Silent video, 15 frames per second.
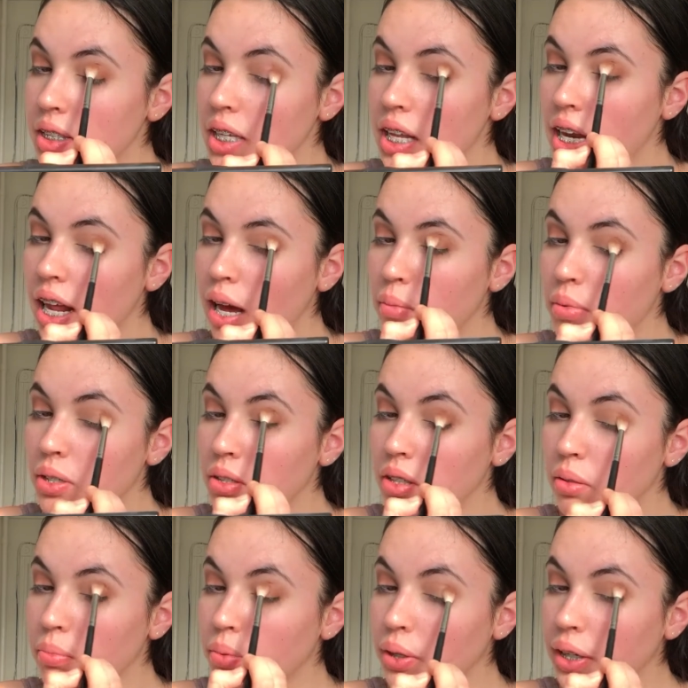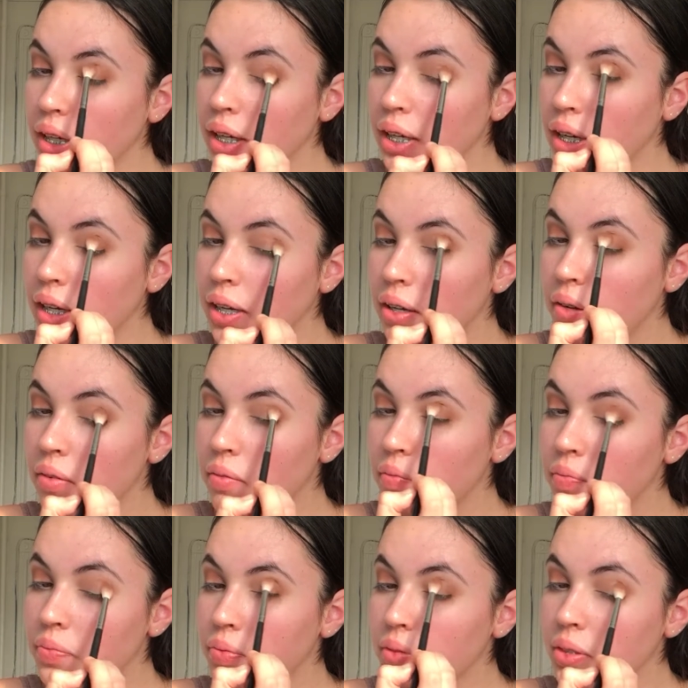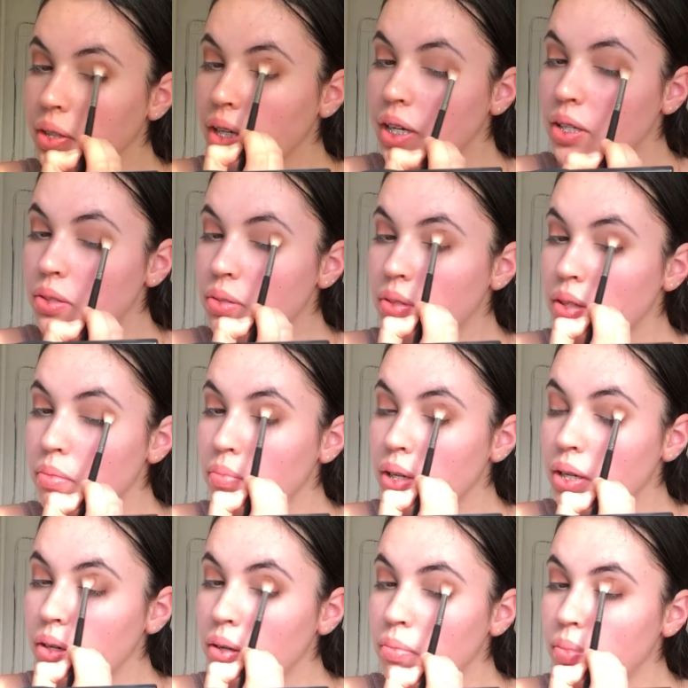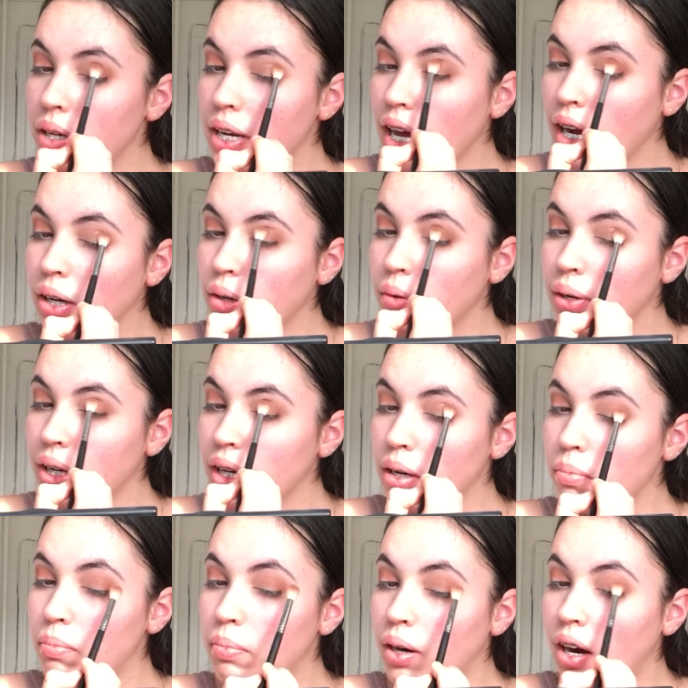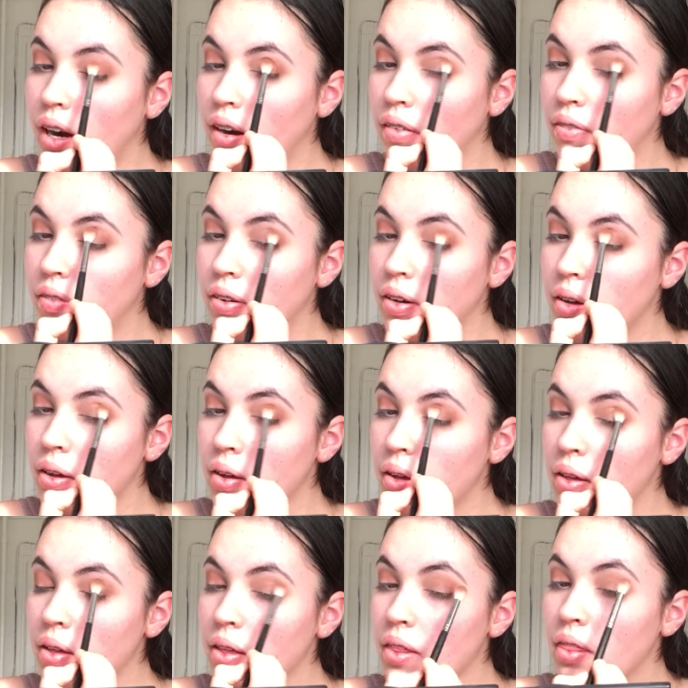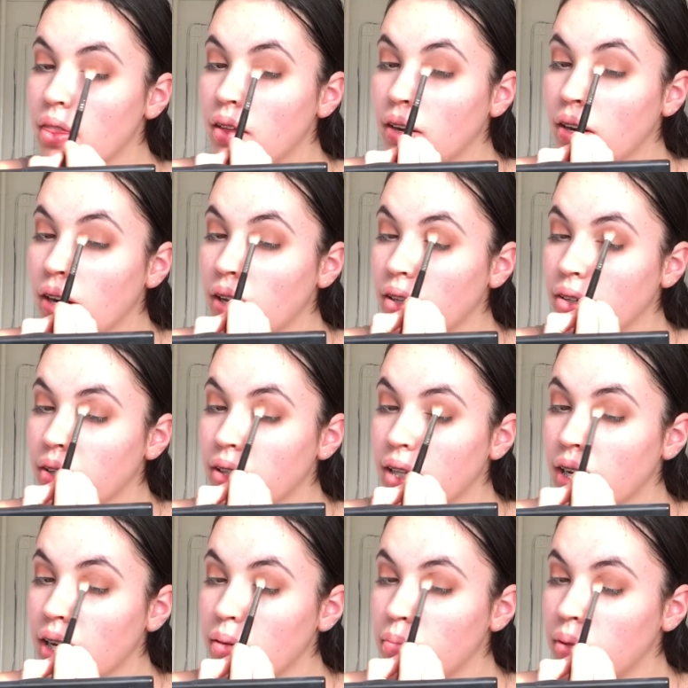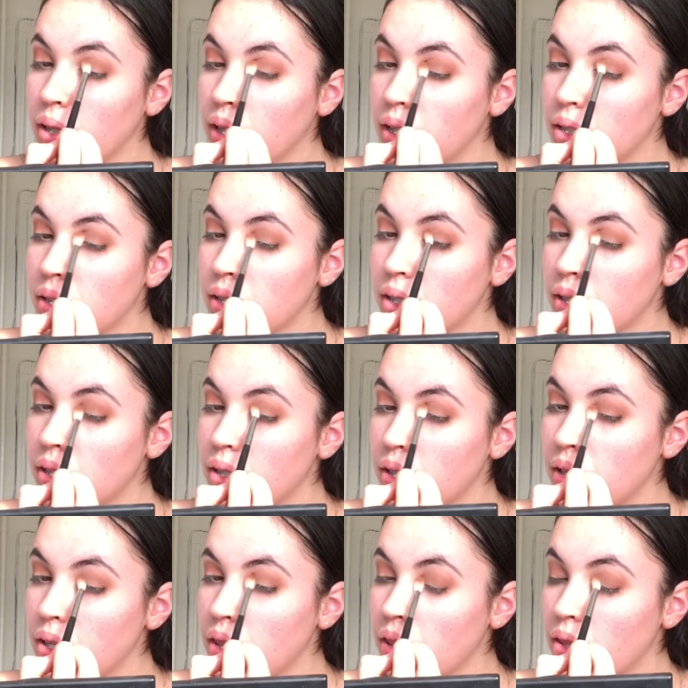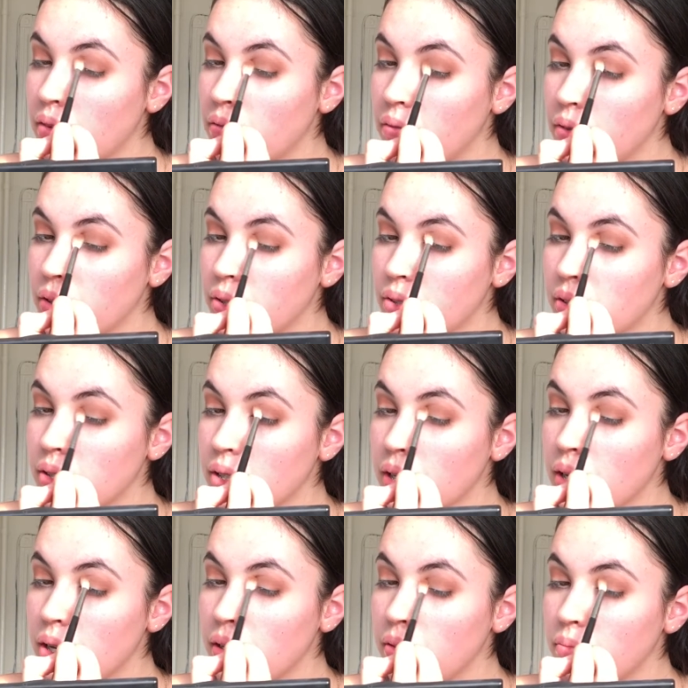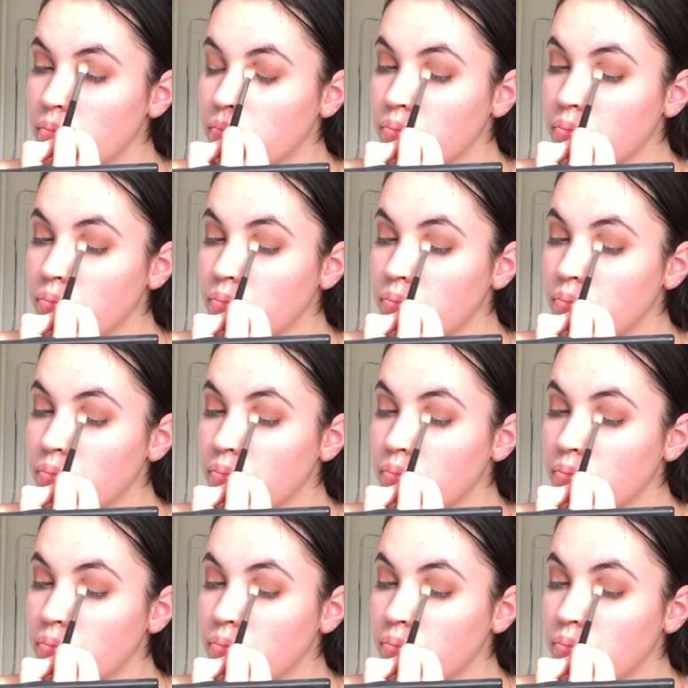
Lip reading: And now I'm going to start bringing it into the middle, but not going above the color that I blended the first time.